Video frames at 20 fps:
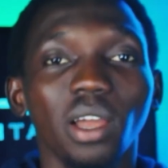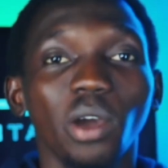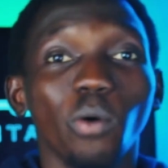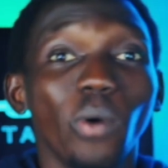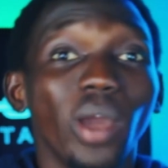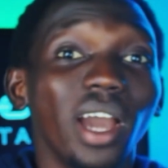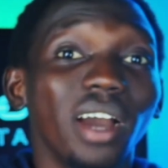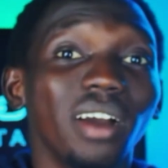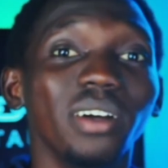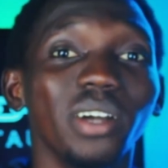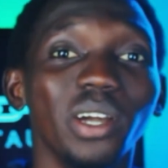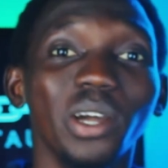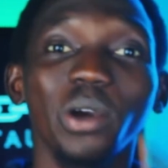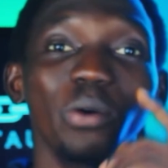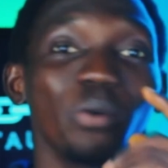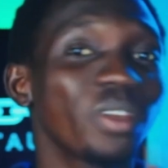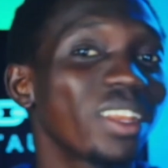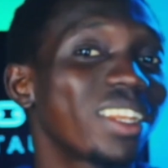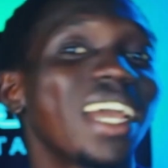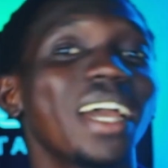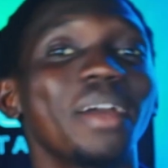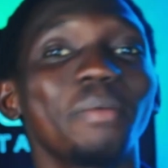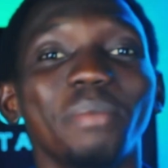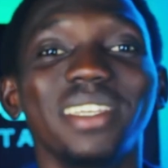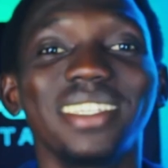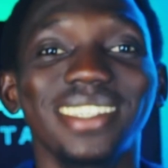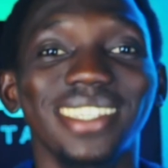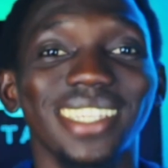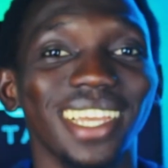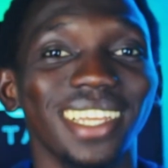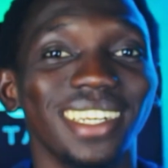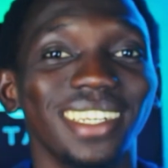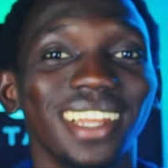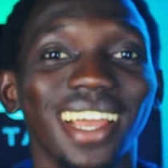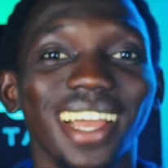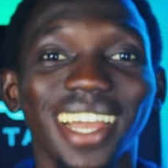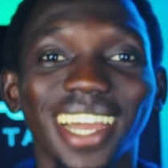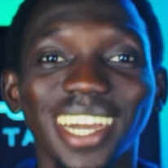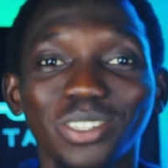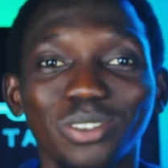Well, with that being said,
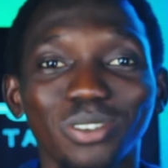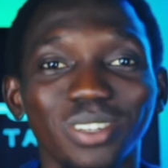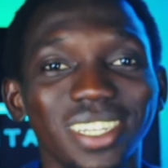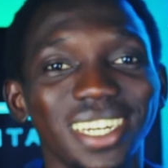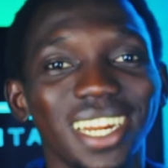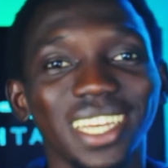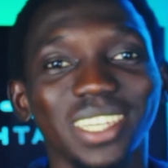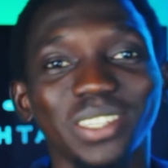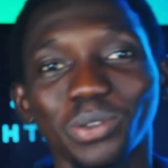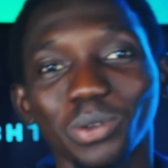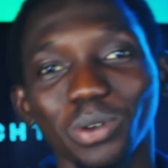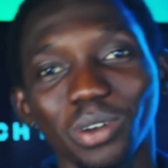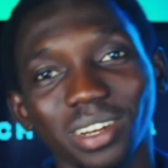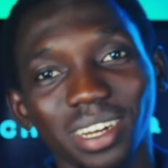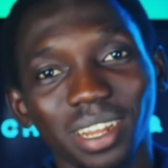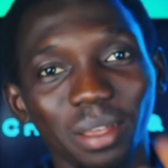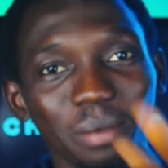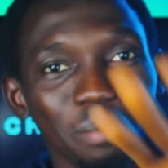catch you the next one.